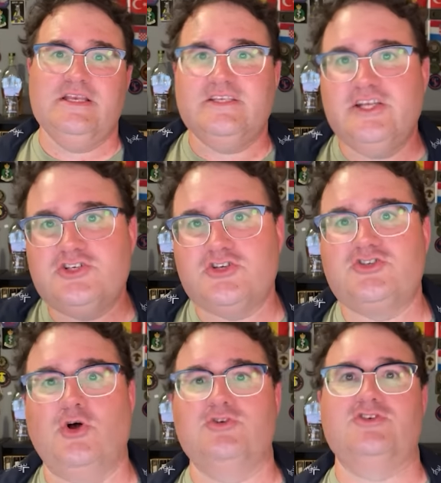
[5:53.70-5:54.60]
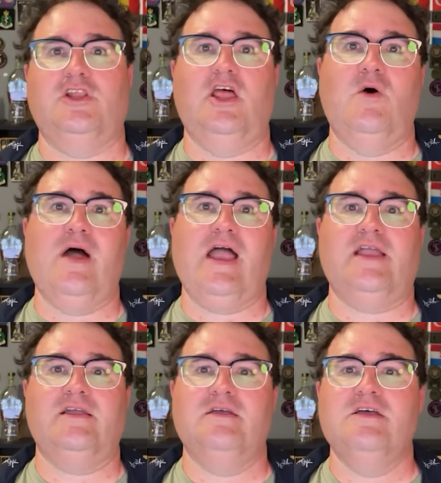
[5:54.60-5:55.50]
Teach your soldiers a LOAC.
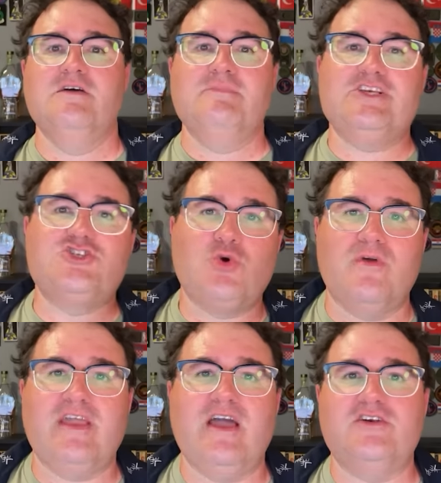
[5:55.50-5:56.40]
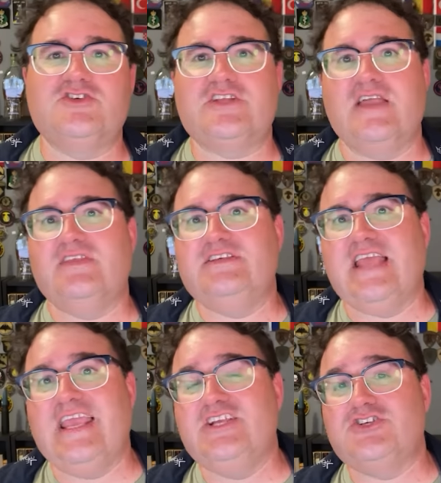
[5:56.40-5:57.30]
Make sure they understand the
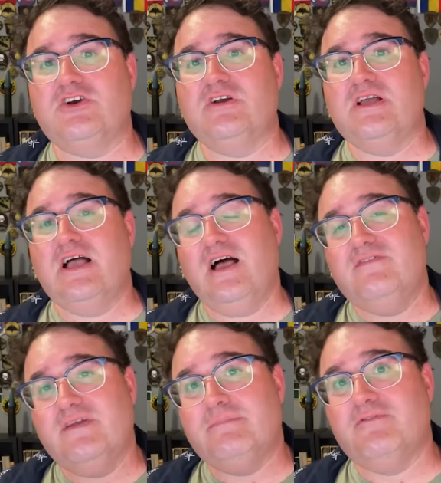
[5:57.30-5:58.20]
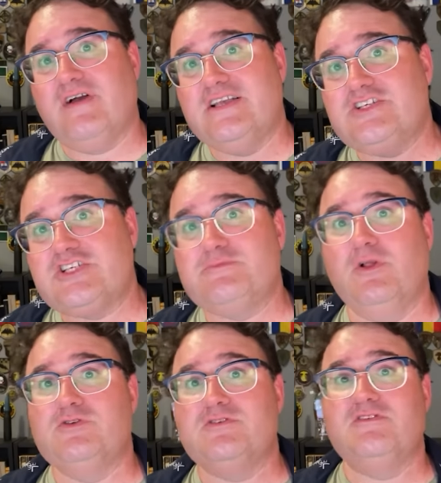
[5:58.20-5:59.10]
danger of improvised
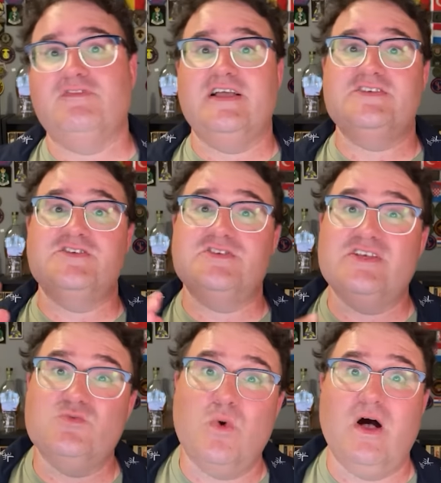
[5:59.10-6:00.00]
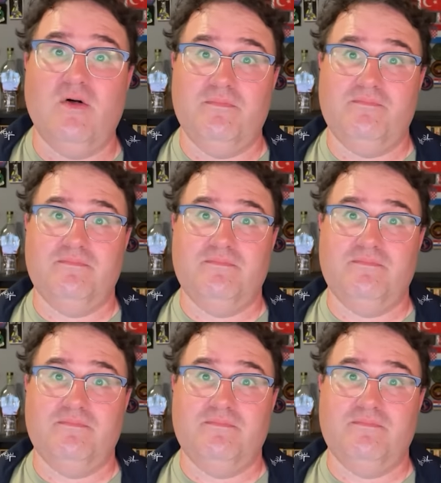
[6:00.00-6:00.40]
explosive devices as well.